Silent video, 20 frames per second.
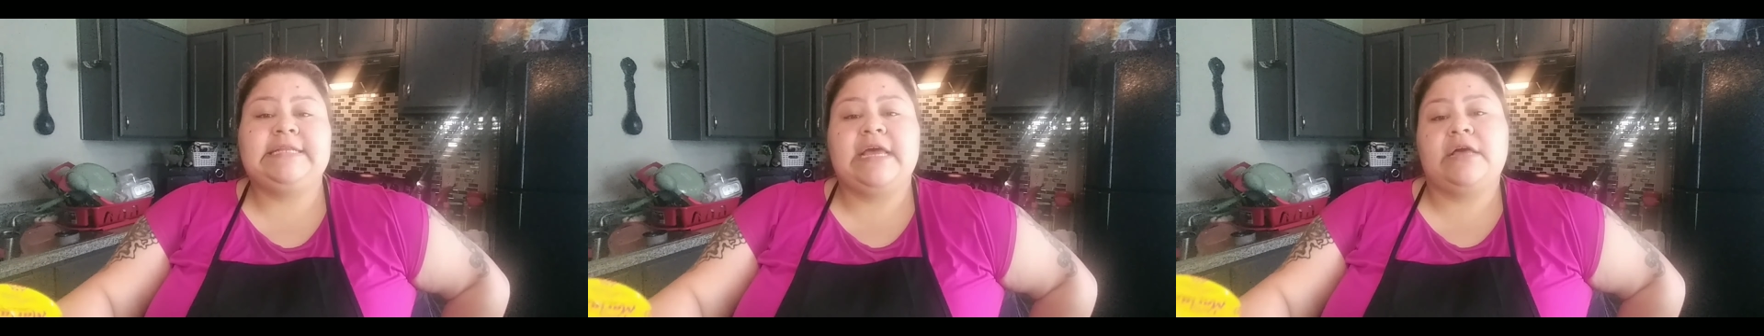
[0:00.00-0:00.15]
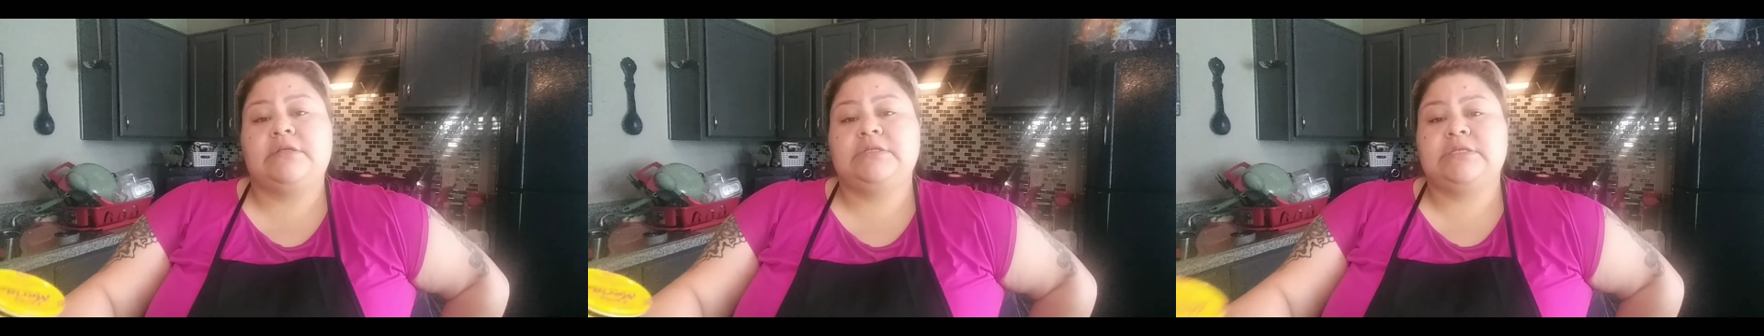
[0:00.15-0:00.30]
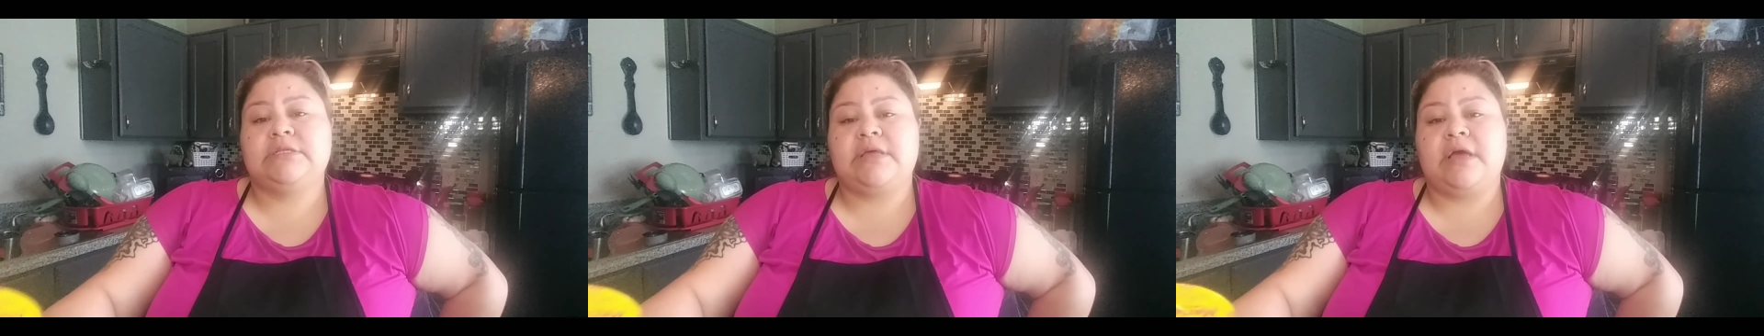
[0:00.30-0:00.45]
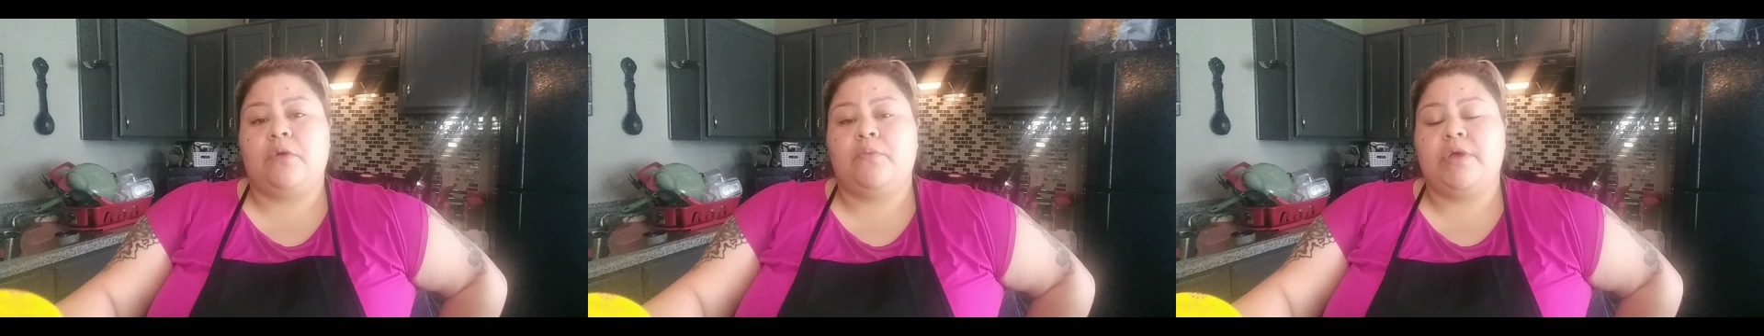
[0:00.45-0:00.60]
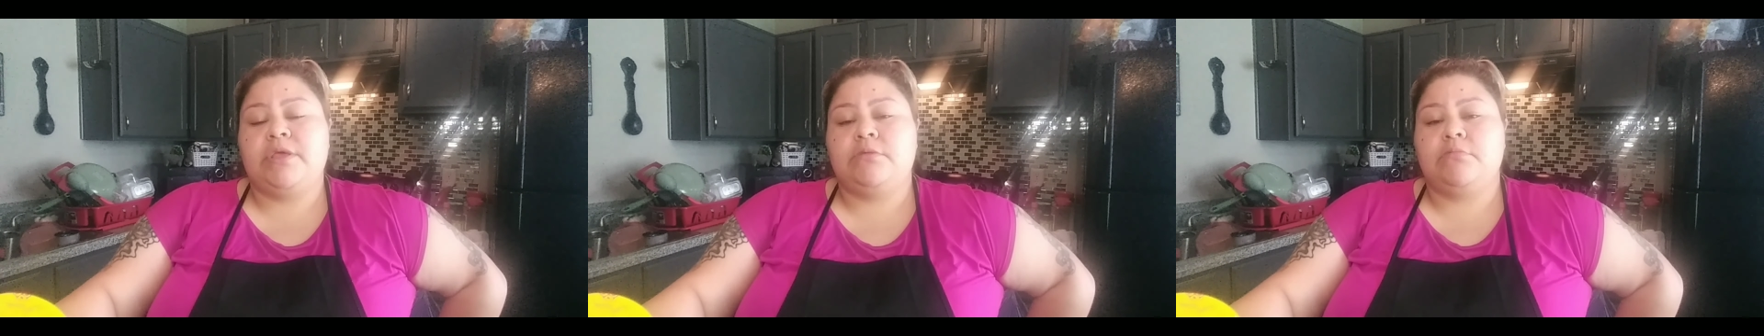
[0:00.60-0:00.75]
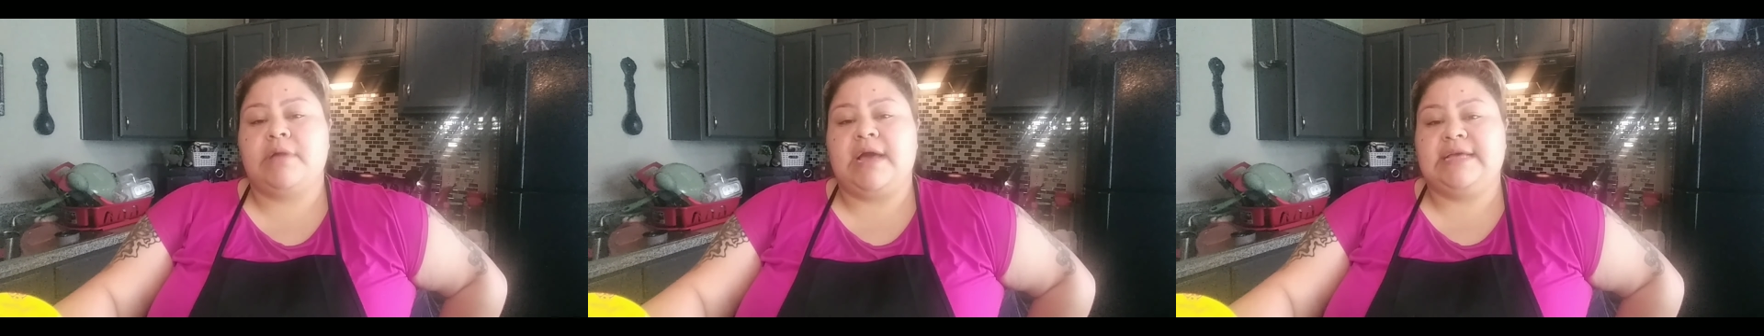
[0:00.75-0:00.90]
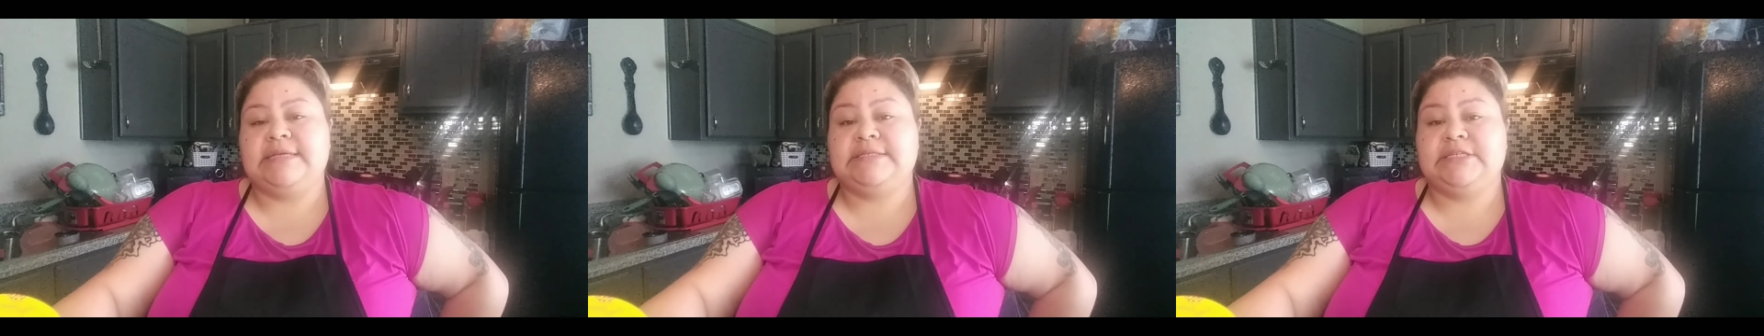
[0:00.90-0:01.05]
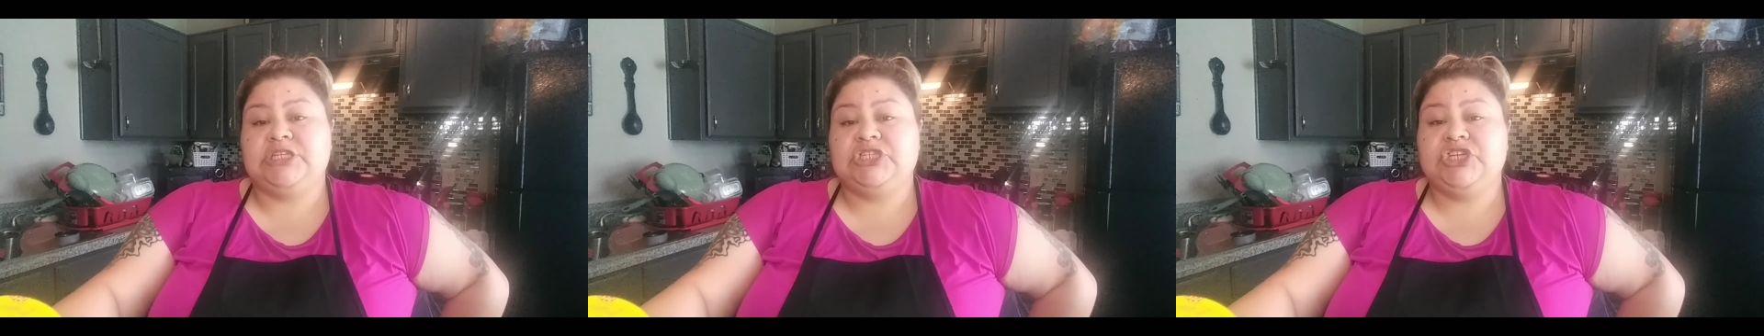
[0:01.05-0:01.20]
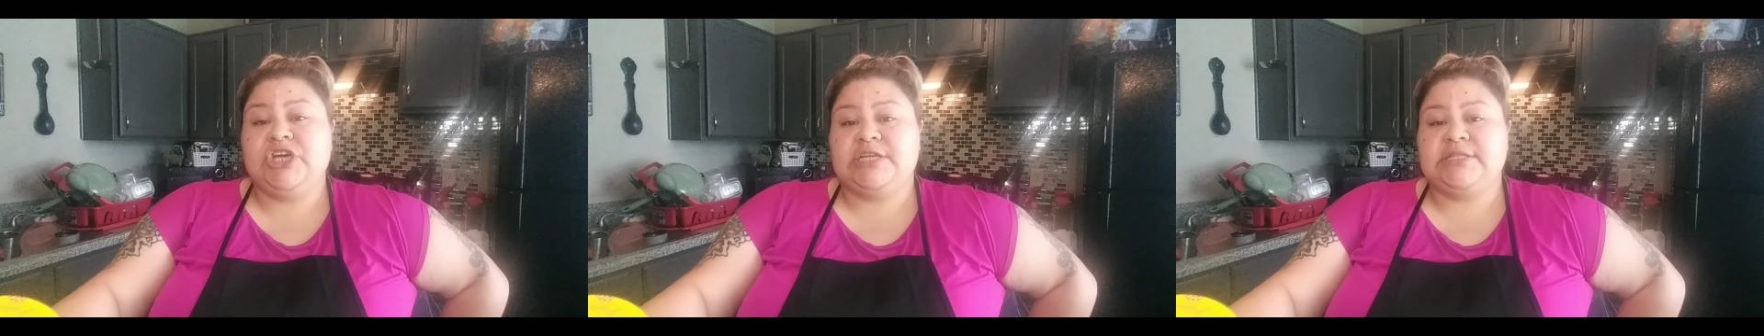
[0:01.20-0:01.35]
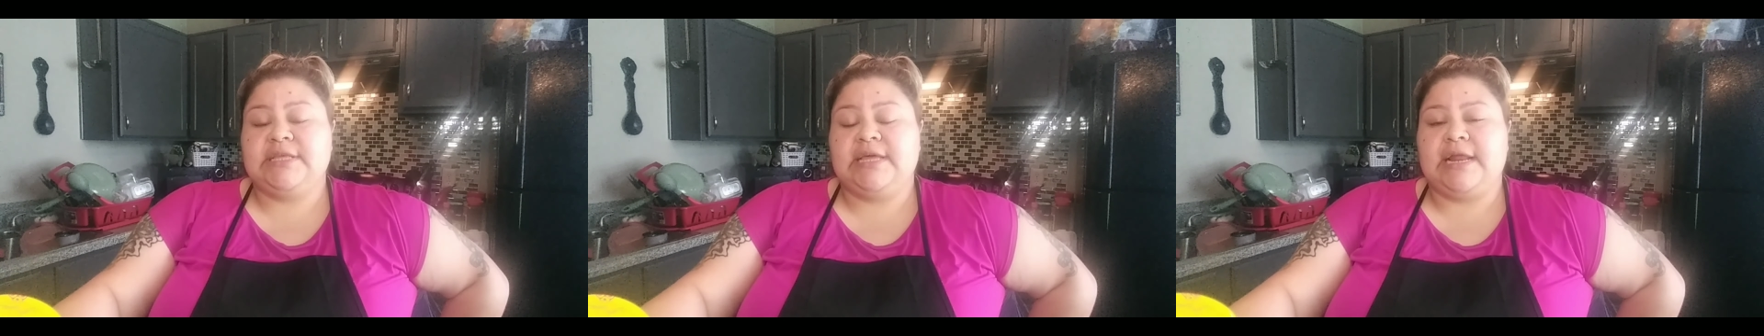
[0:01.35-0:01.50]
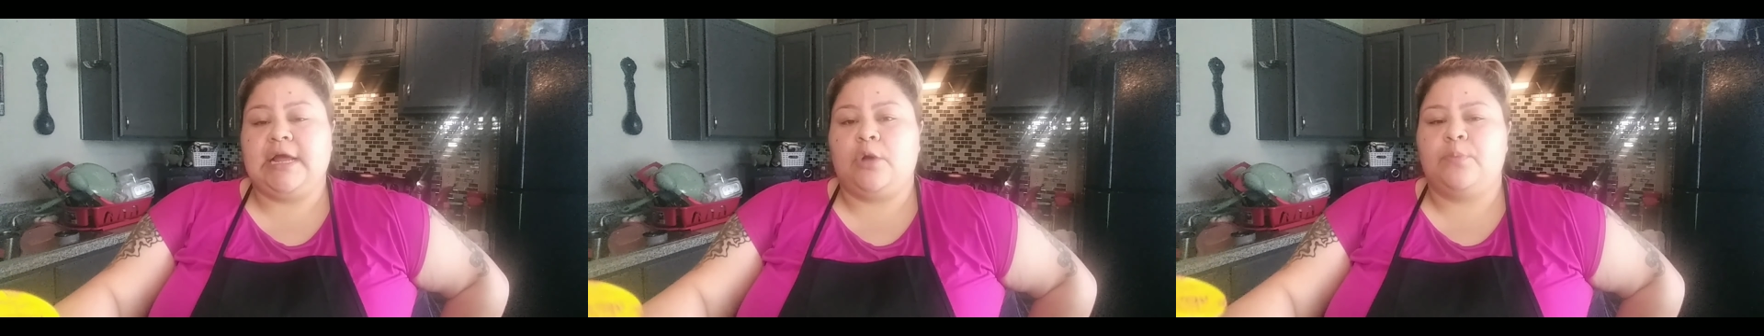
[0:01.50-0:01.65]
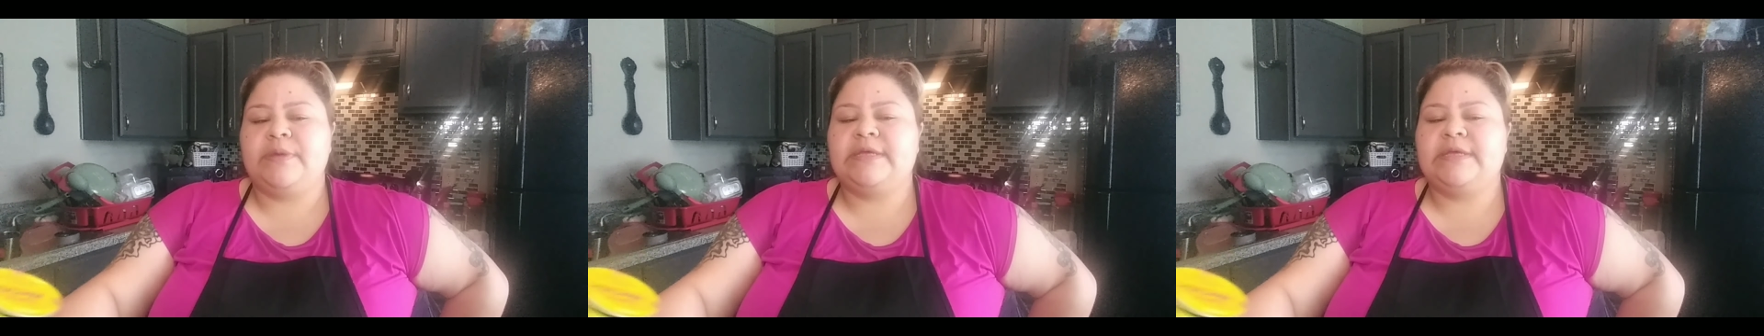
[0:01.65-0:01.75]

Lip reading: down so that way you guys can check that out,